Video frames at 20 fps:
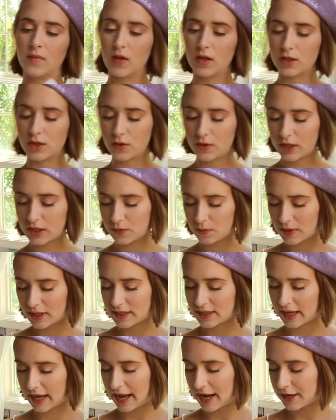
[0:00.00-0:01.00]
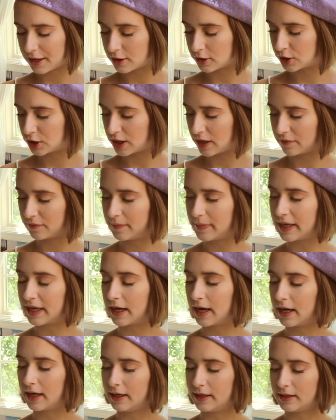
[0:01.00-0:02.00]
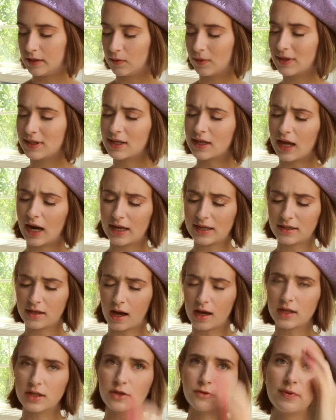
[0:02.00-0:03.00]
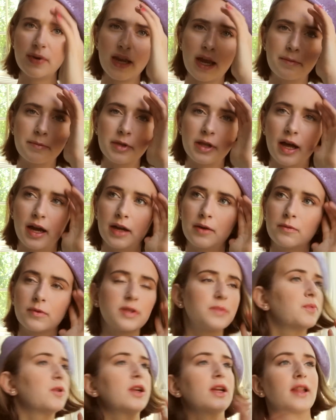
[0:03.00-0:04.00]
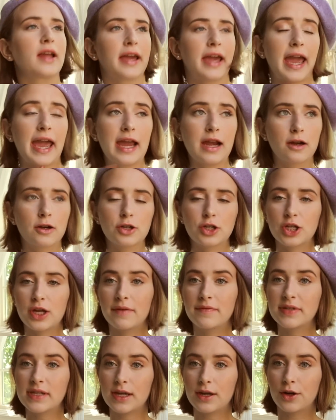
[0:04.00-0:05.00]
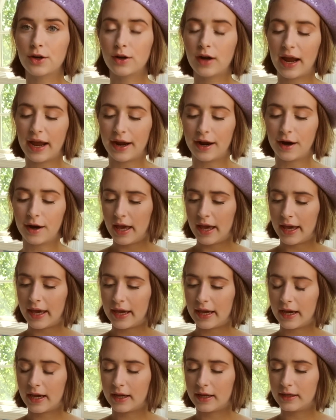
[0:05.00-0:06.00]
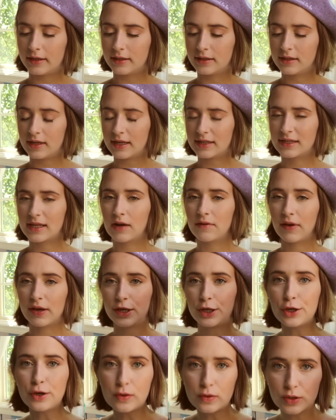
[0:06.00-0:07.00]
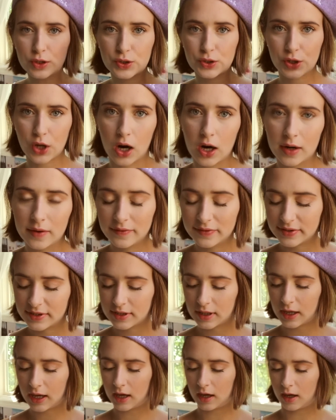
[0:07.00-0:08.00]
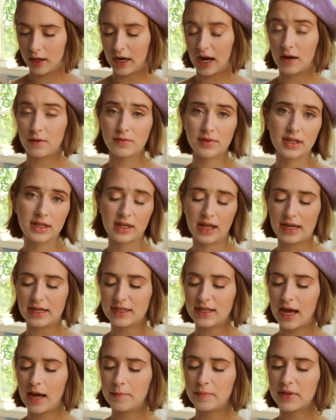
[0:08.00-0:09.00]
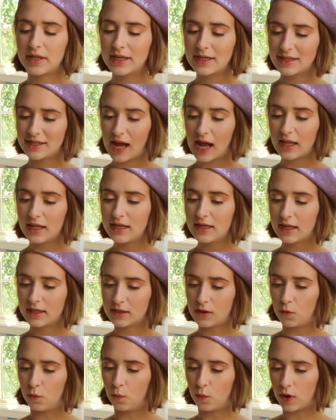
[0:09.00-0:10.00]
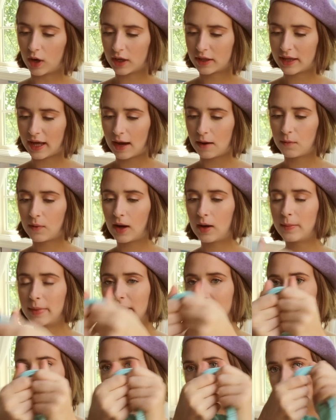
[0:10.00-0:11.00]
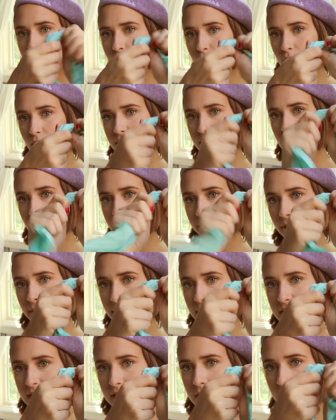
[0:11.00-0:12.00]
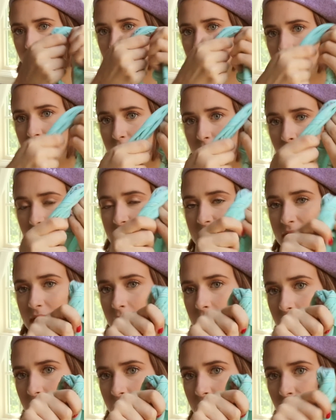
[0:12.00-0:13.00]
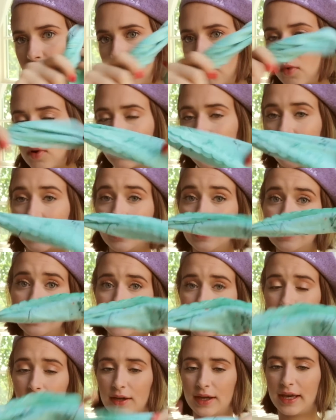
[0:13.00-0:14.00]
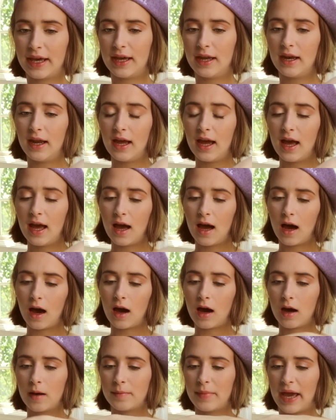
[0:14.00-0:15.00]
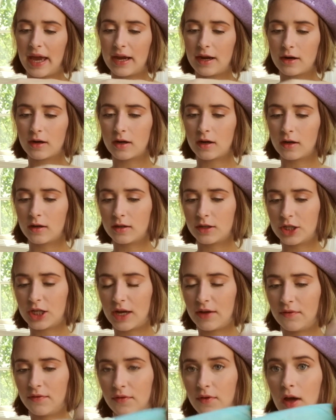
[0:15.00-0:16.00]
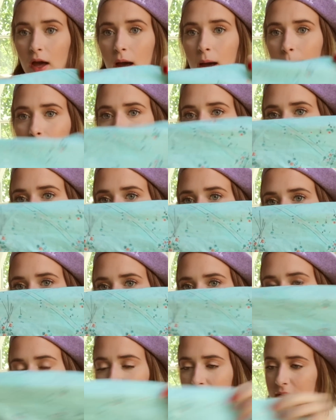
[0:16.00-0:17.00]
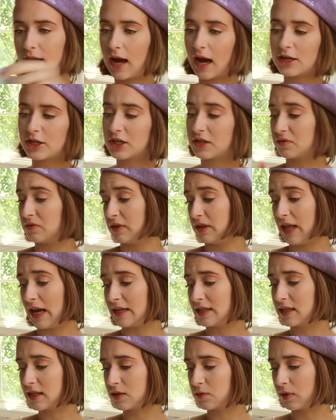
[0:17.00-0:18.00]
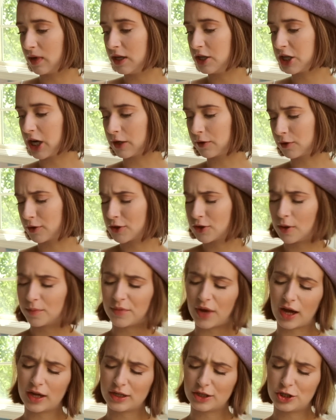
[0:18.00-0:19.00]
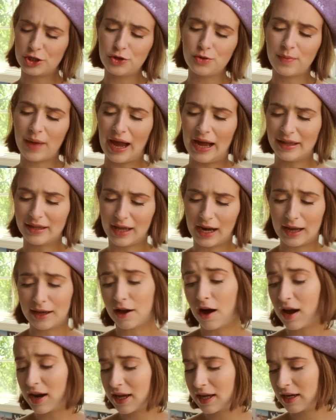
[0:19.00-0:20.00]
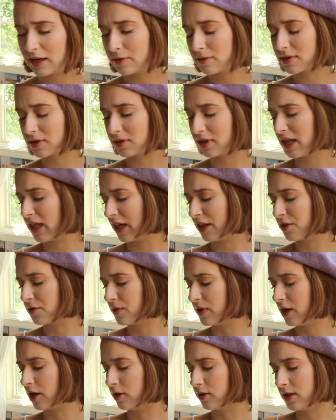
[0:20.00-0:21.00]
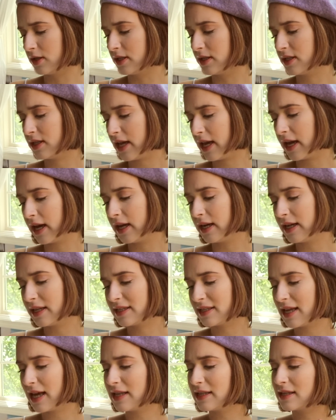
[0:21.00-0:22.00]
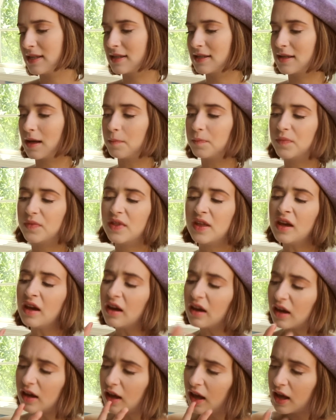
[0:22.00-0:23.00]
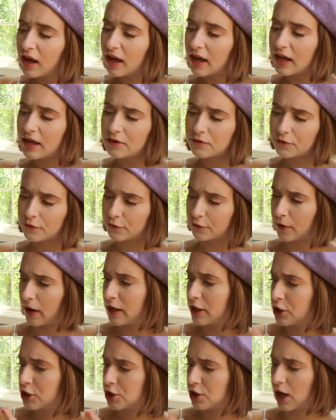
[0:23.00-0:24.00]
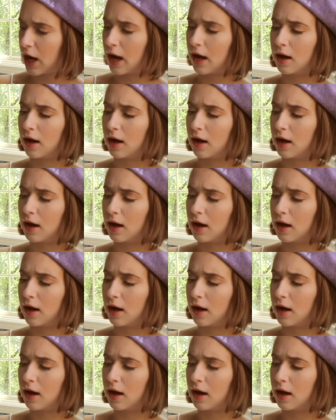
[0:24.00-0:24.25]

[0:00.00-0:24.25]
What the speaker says: So this one is a handkerchief because, once again, I saw Sweet Emmeline was putting like handkerchiefs in her hair and instead of like huge scarves, and I really liked that. But this sadly doesn't work that well because it's a little tougher material, so I'm still looking for more of like a delicate handkerchief. But I just liked this one in general, so I'm not too mad that I got it. It was only like $3, and it says something in French. It's